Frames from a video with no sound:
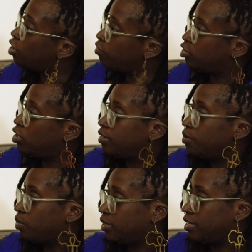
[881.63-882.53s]
of the child
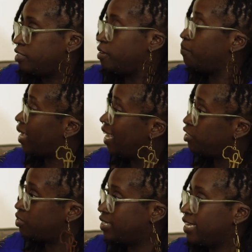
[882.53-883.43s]
and what they're doing. But as
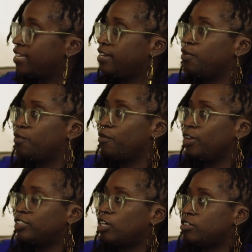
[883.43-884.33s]
you're saying, when
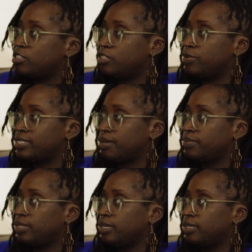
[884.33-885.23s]
your child is doing
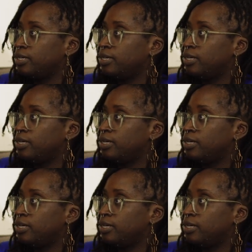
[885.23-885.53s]
something,